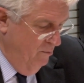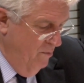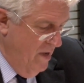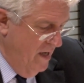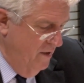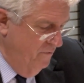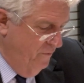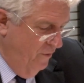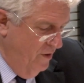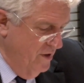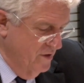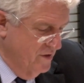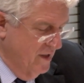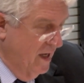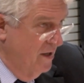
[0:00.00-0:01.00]
Many
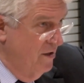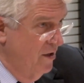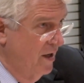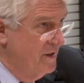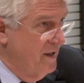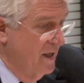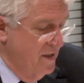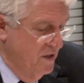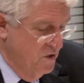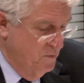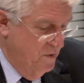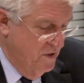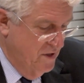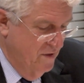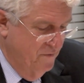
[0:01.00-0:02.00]
forests are not under
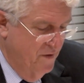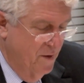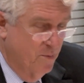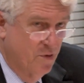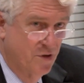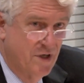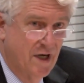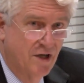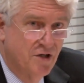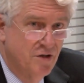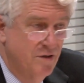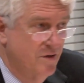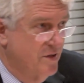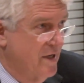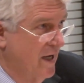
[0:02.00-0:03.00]
specific
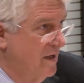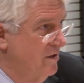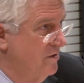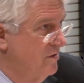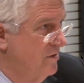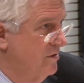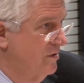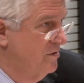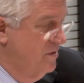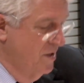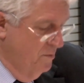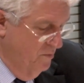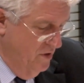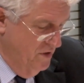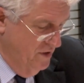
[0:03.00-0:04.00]
protection status, I'll see
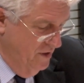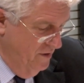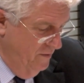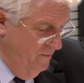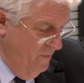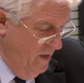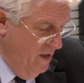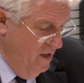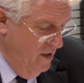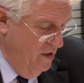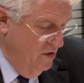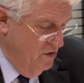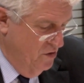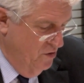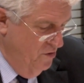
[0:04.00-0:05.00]
in Brazil.
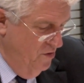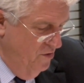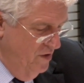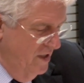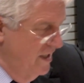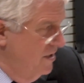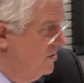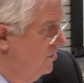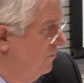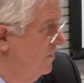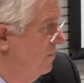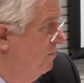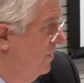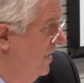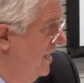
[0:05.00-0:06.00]
So you need to
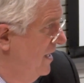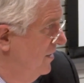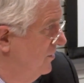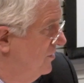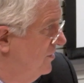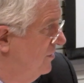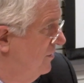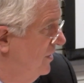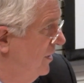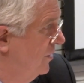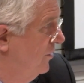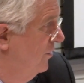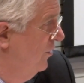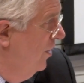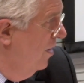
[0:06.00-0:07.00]
replace the
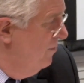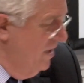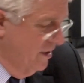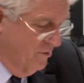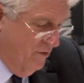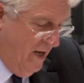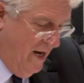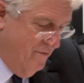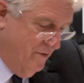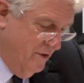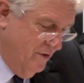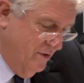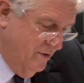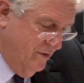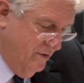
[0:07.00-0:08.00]
economic
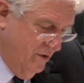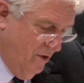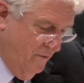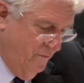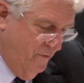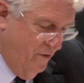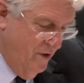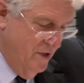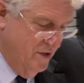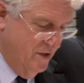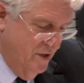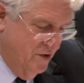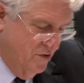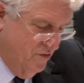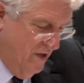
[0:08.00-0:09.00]
drivers of forest
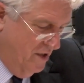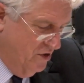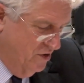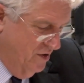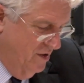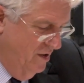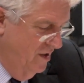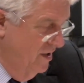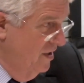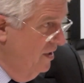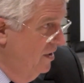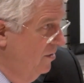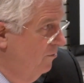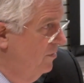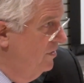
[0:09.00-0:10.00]
destruction
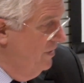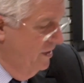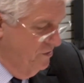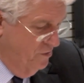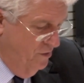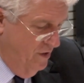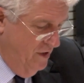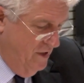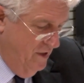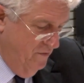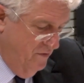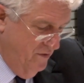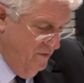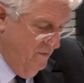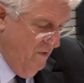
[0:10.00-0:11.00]
with
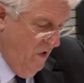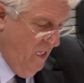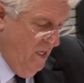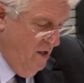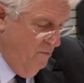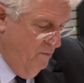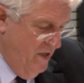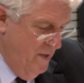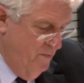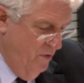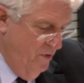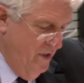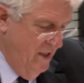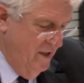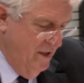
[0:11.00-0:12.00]
alternatives.
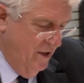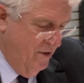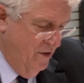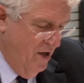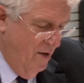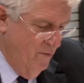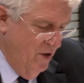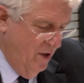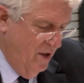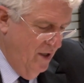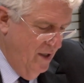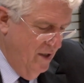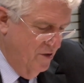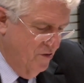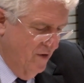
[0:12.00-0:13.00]
People need
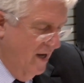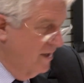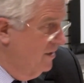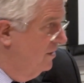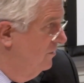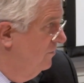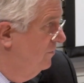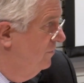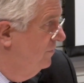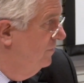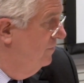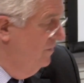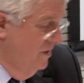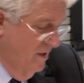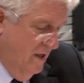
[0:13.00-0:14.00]
economically
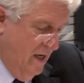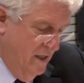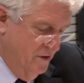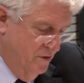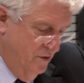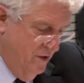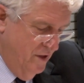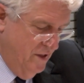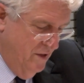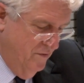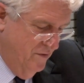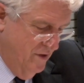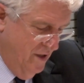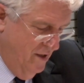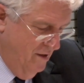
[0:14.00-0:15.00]
attractive
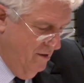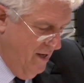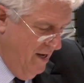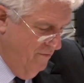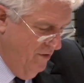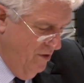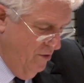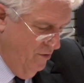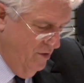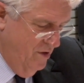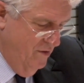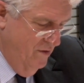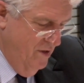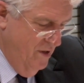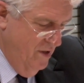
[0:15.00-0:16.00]
alternatives and livelihood.